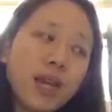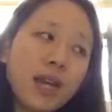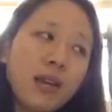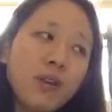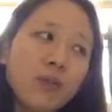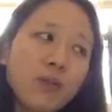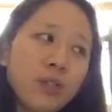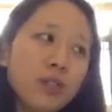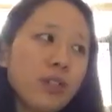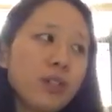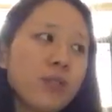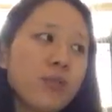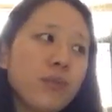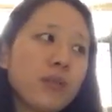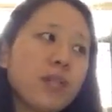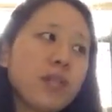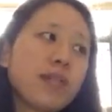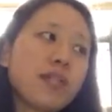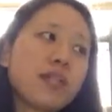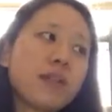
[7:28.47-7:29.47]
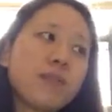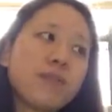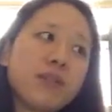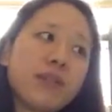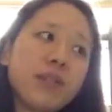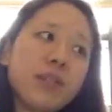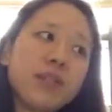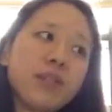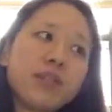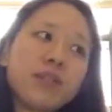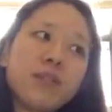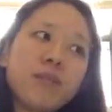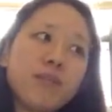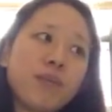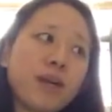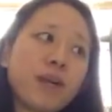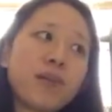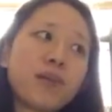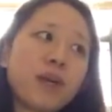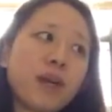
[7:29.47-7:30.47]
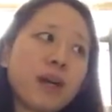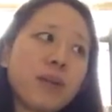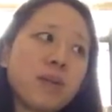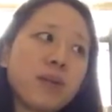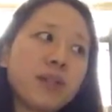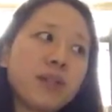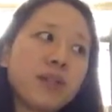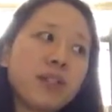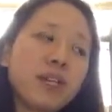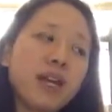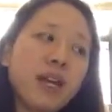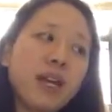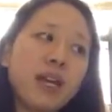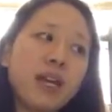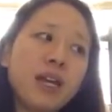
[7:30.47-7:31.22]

And once you realize that money doesn't buy you happiness,